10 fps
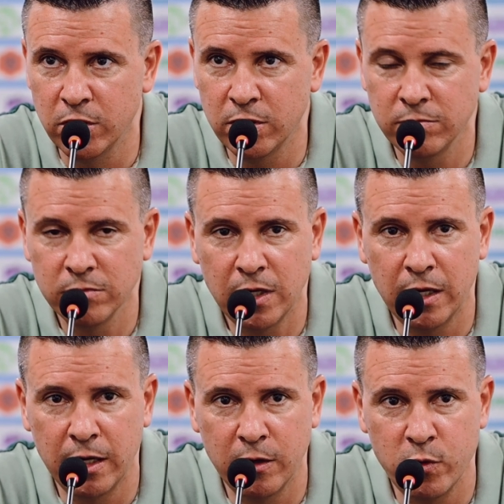
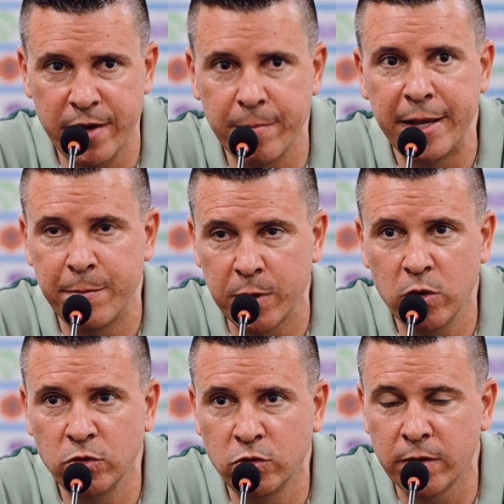No, we are very
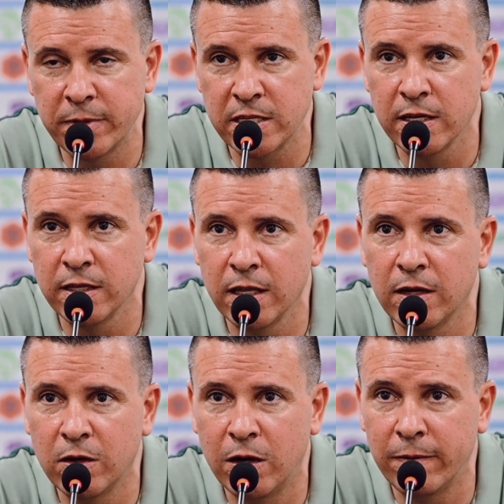proud to represent
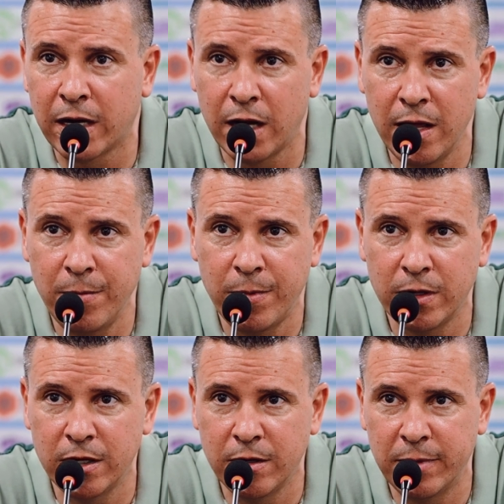our club,
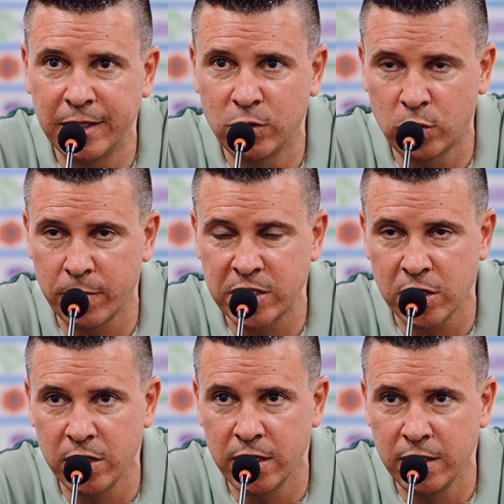but to
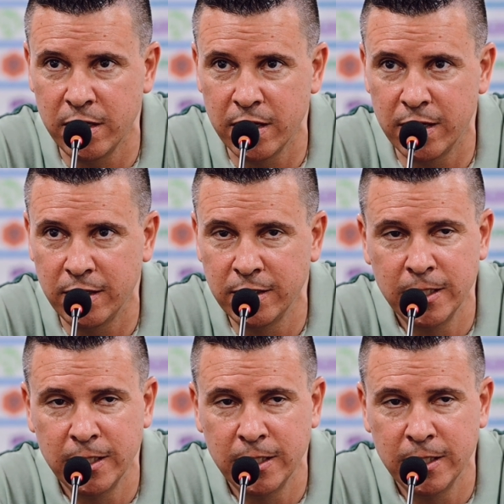represent India